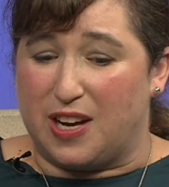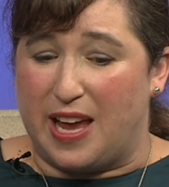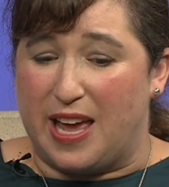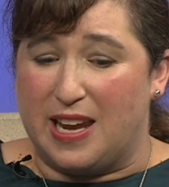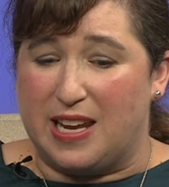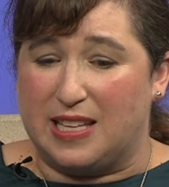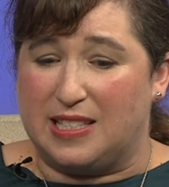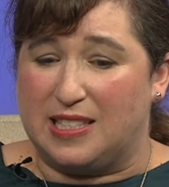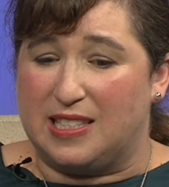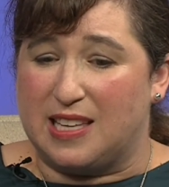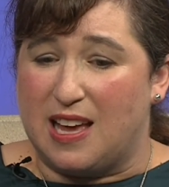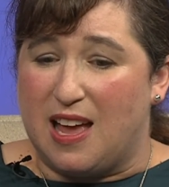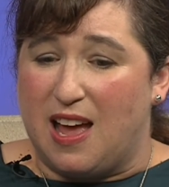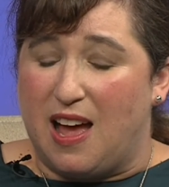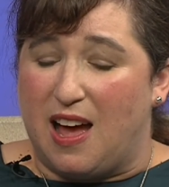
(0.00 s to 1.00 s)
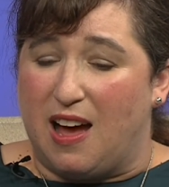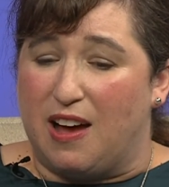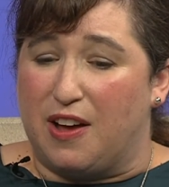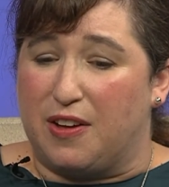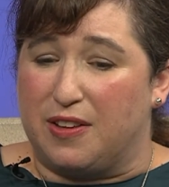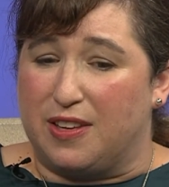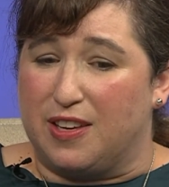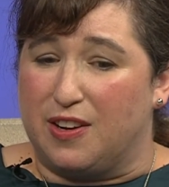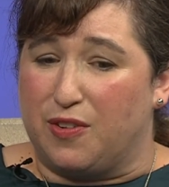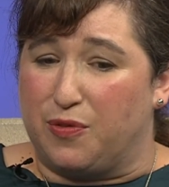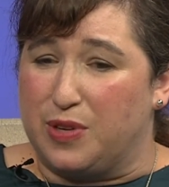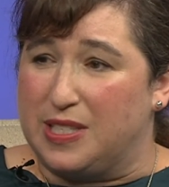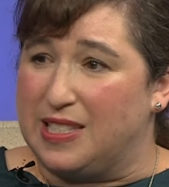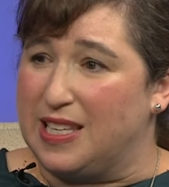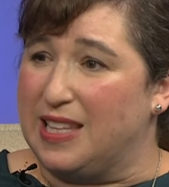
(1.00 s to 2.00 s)
And it's, uh, you know, if
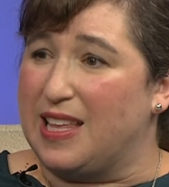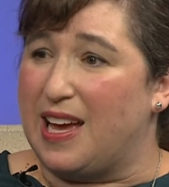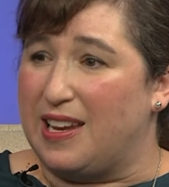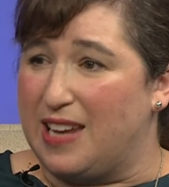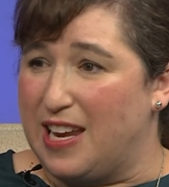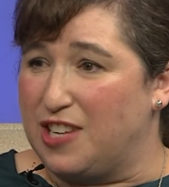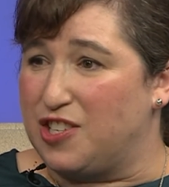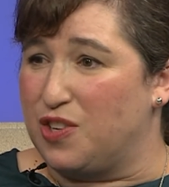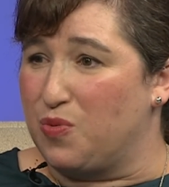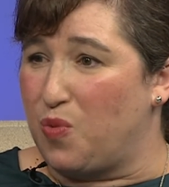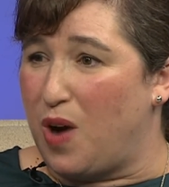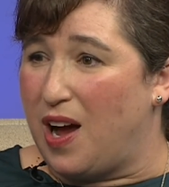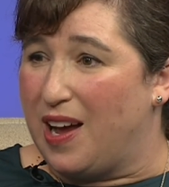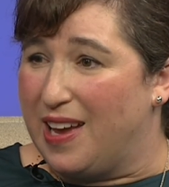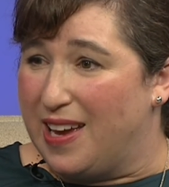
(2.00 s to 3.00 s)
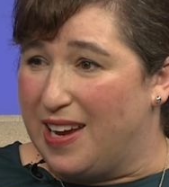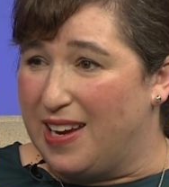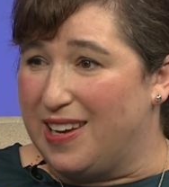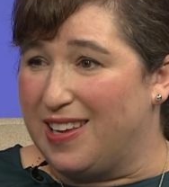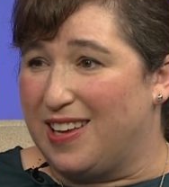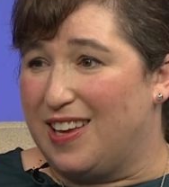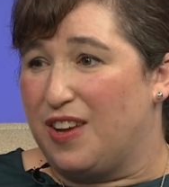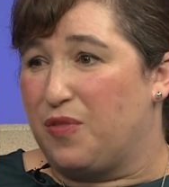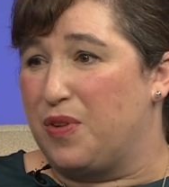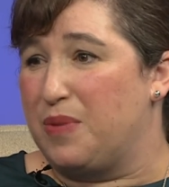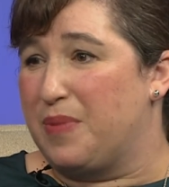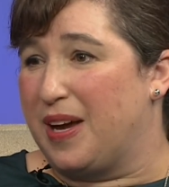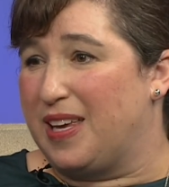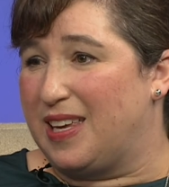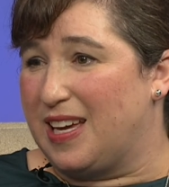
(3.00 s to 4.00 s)
we see that nationwide, we
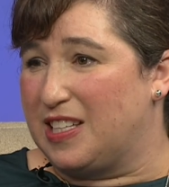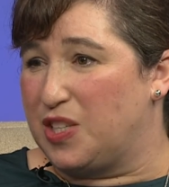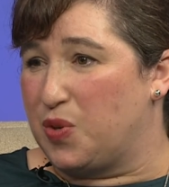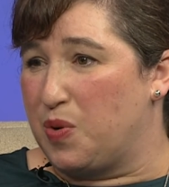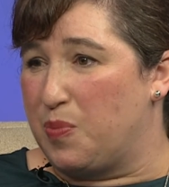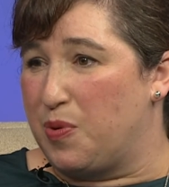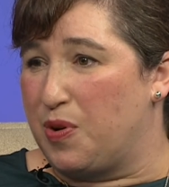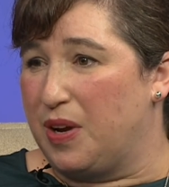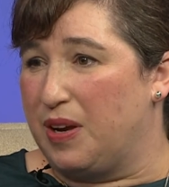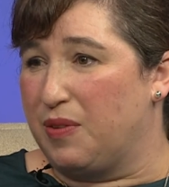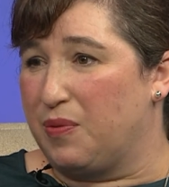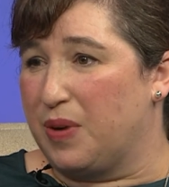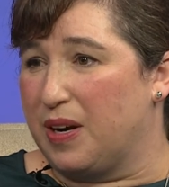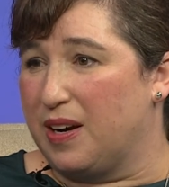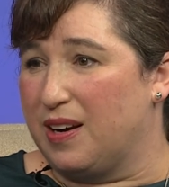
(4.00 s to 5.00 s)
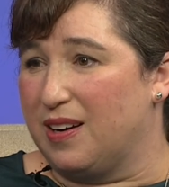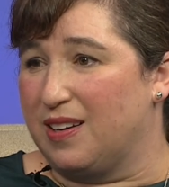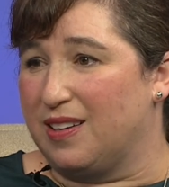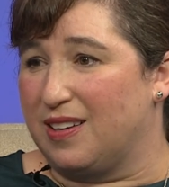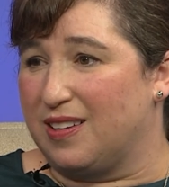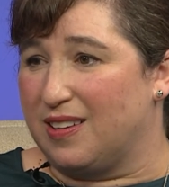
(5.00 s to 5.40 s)
might get to a point where,